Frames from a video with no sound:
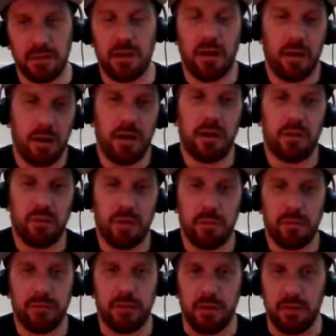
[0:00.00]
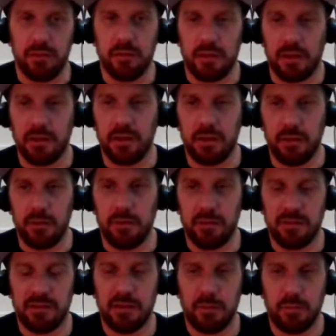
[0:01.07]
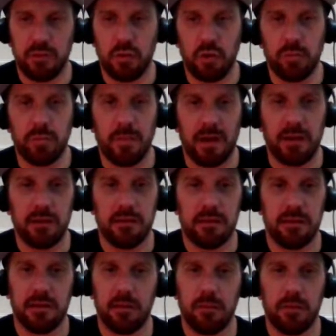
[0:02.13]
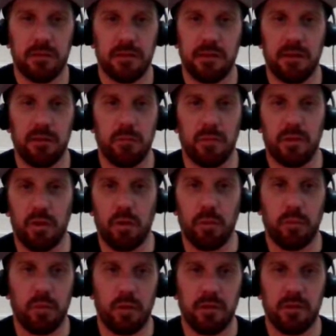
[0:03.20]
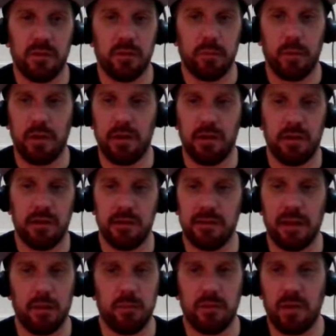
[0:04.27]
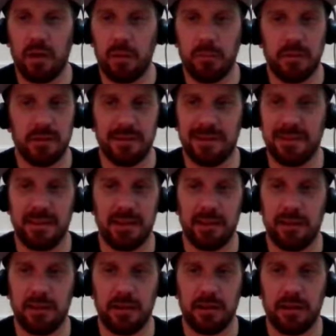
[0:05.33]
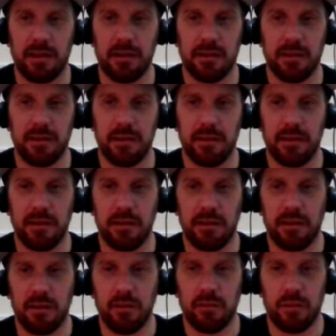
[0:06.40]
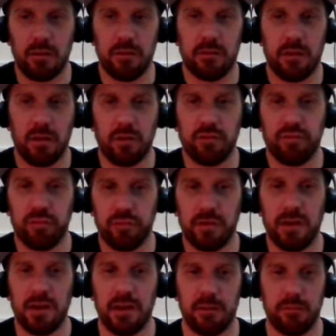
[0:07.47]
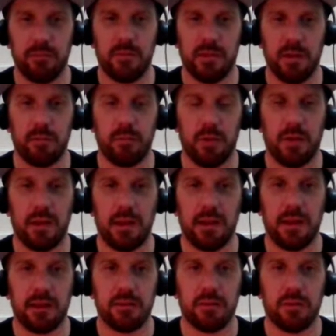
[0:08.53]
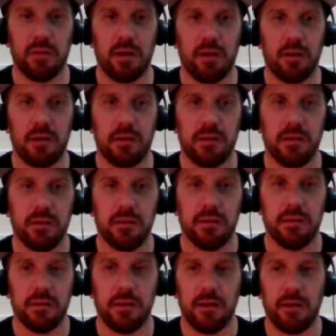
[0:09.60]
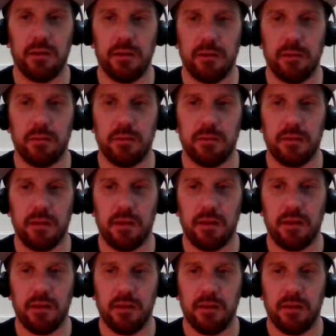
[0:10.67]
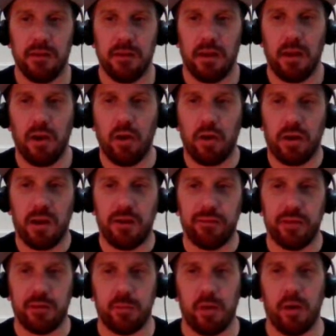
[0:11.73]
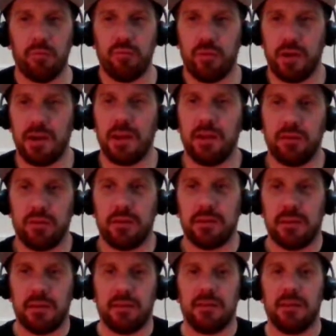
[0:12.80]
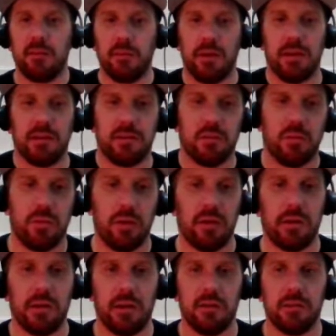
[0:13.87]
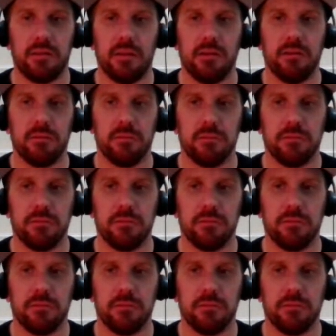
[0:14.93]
I agree with you. It was a good match. It wasn't in my top ones, but at the same time, I just think that those girls really did put their necks on the line. And it was a lot covered. But I'm really interested to see where this storyline goes now.